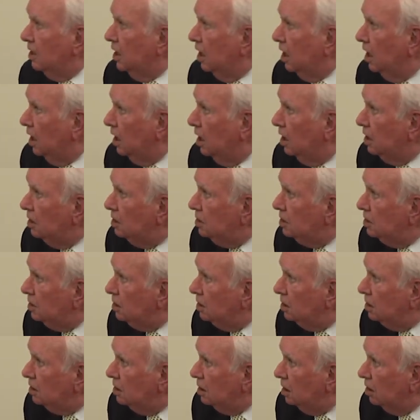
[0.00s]
It
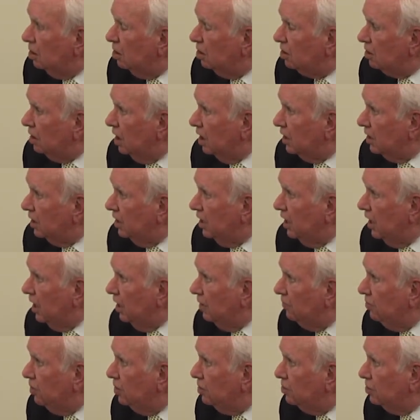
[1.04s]
looked like an
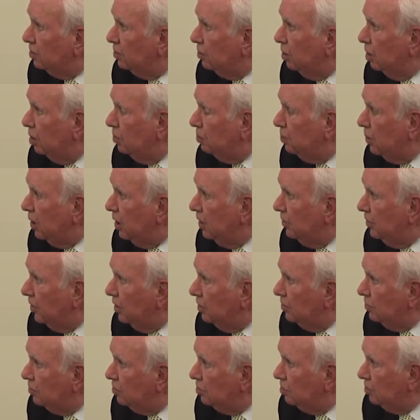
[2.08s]
average group on the
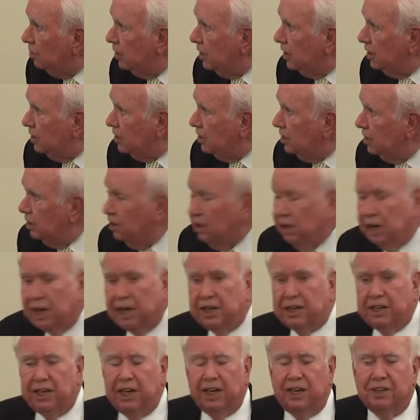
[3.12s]
street here, I
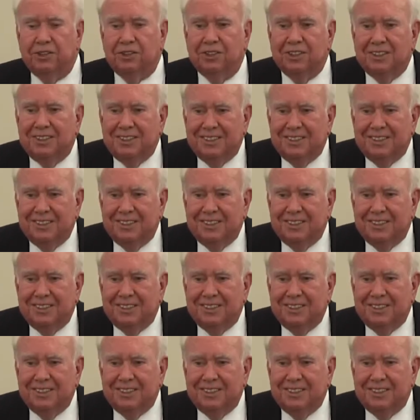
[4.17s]
guess.